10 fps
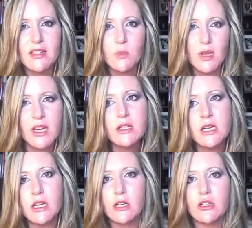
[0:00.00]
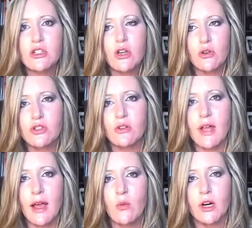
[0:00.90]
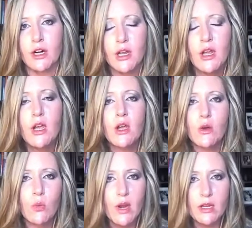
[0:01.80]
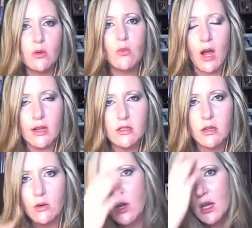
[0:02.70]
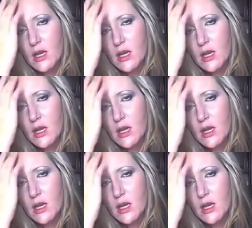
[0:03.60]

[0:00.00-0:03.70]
speak to each social network when you want to,